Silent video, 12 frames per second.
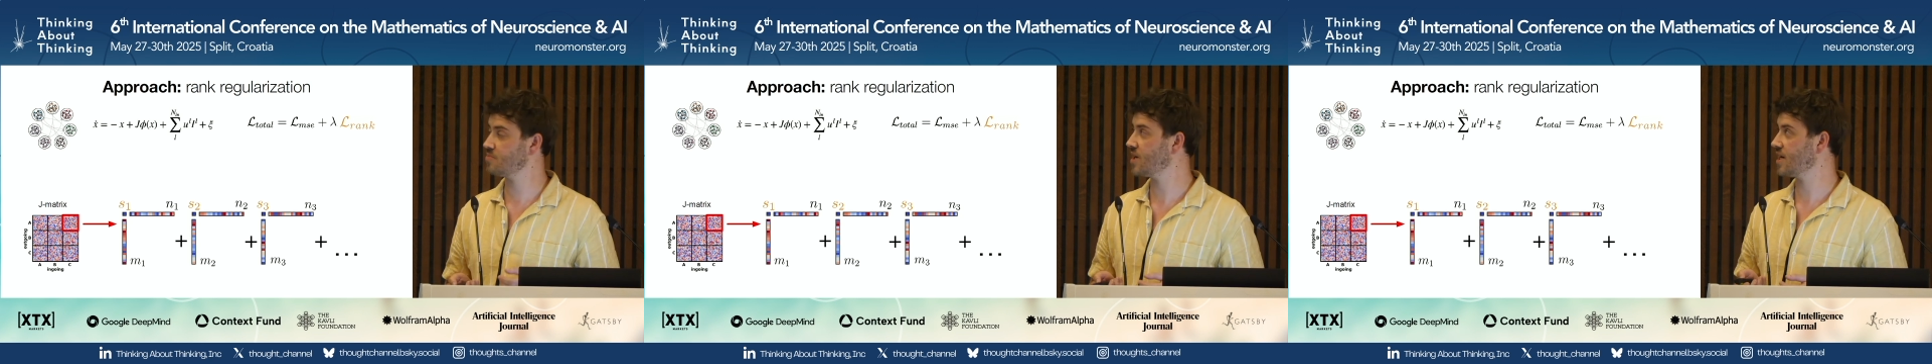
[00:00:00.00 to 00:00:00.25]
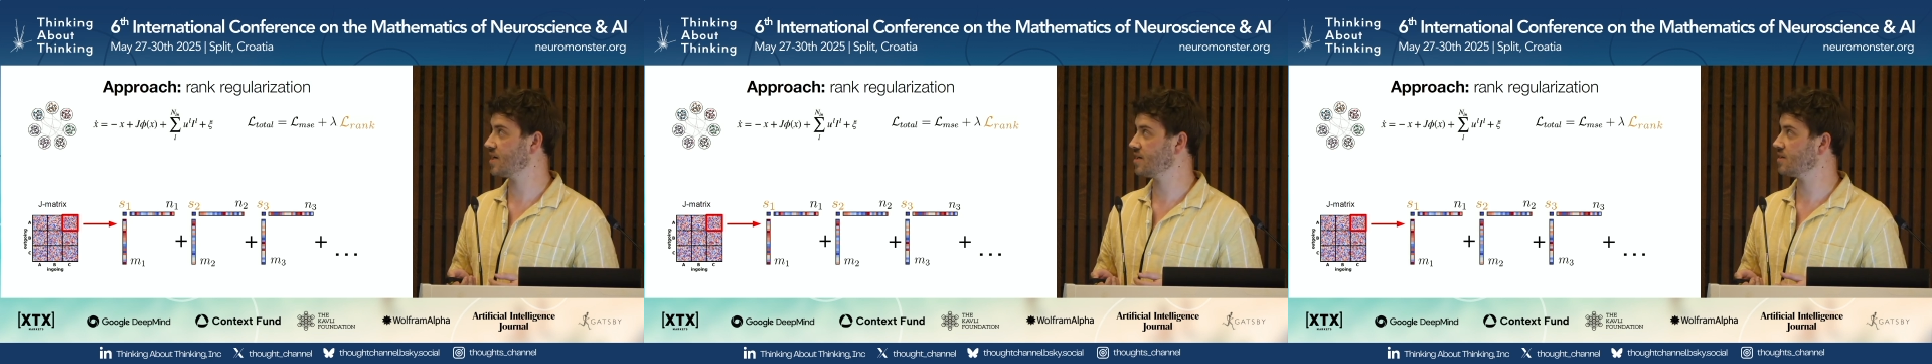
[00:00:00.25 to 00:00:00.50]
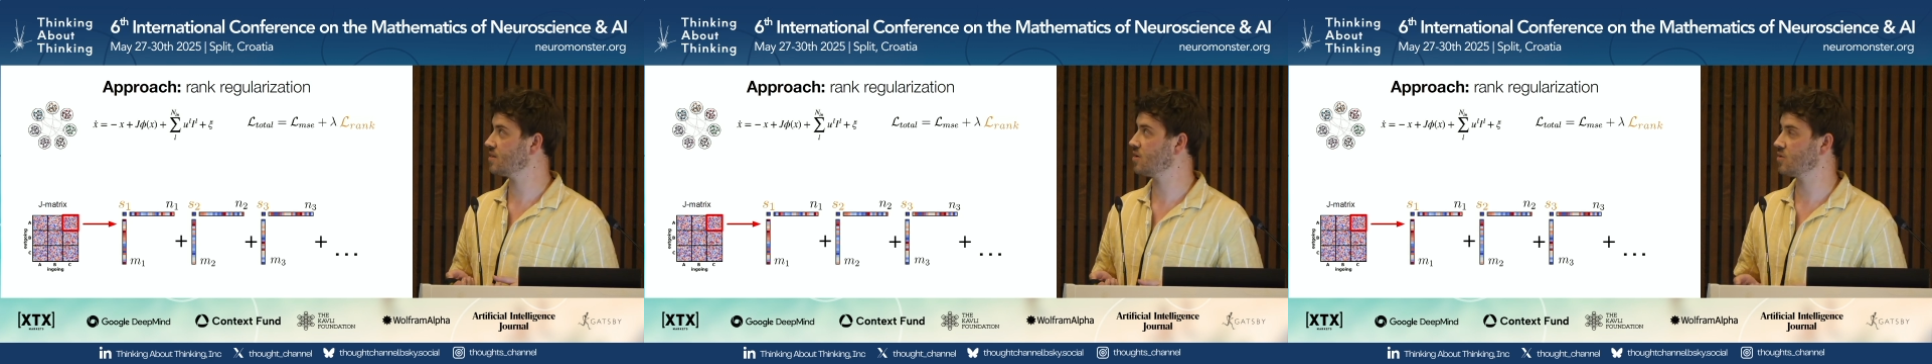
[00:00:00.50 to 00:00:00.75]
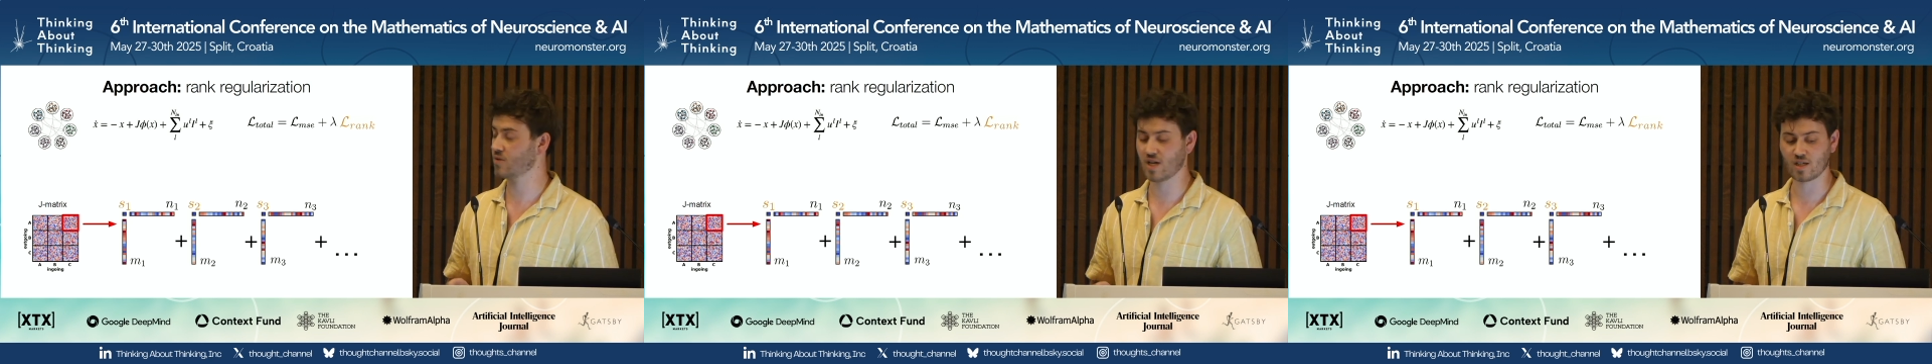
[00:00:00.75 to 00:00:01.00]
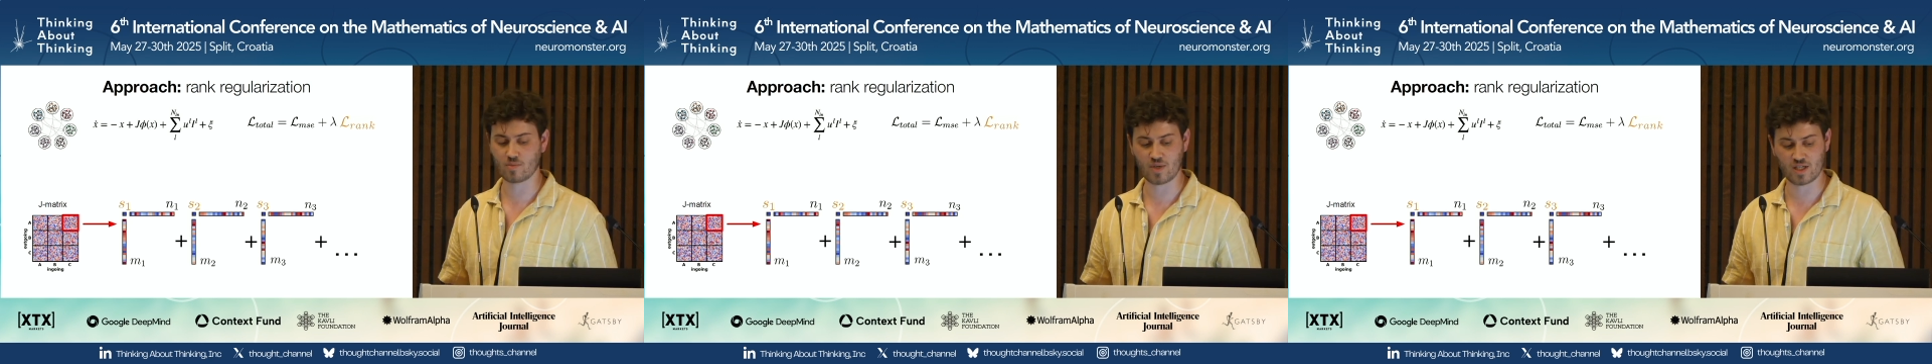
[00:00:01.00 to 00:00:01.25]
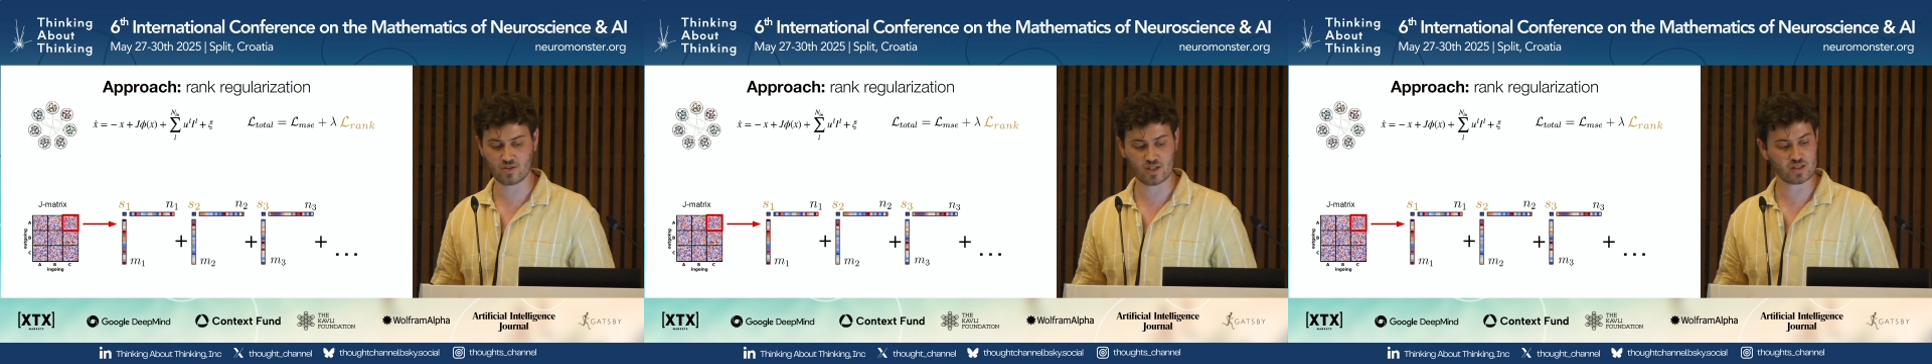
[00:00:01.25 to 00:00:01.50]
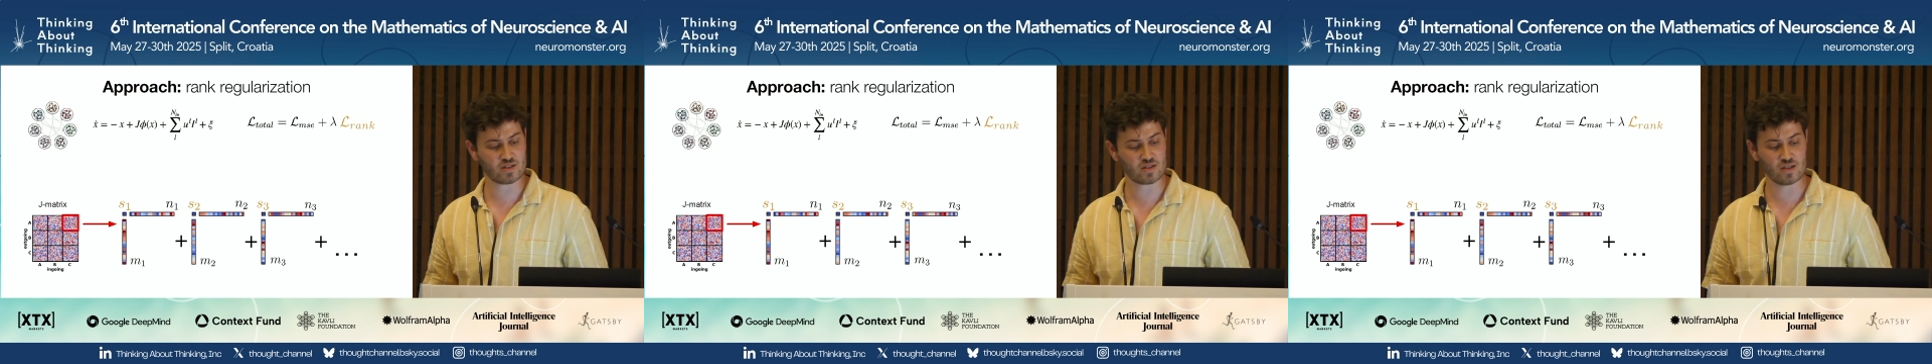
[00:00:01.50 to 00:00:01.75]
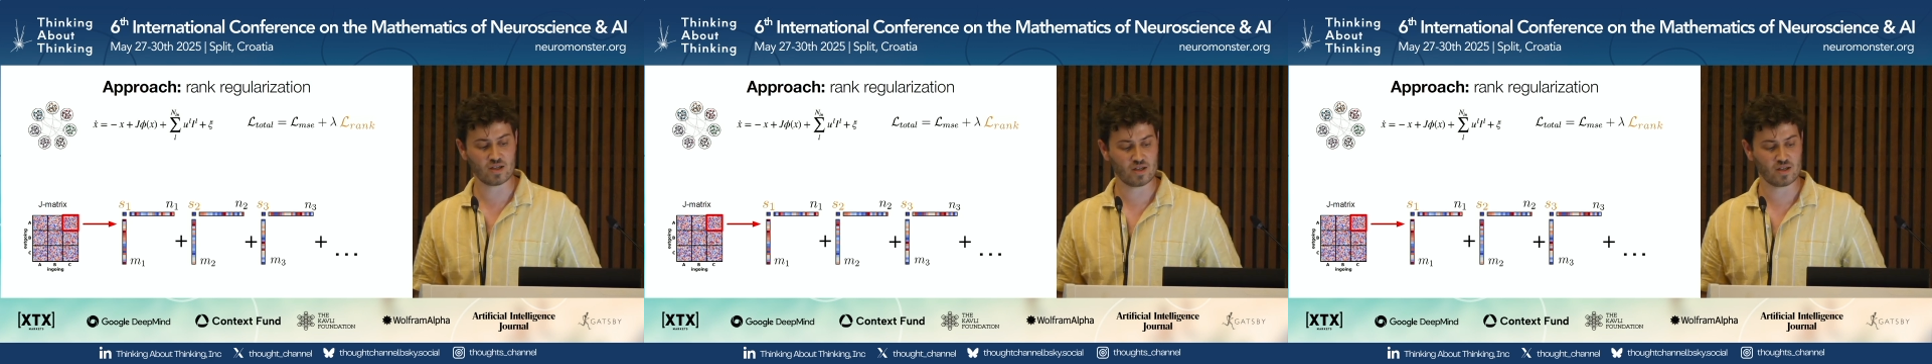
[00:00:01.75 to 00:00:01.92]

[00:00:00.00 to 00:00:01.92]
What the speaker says: by a low-rank matrix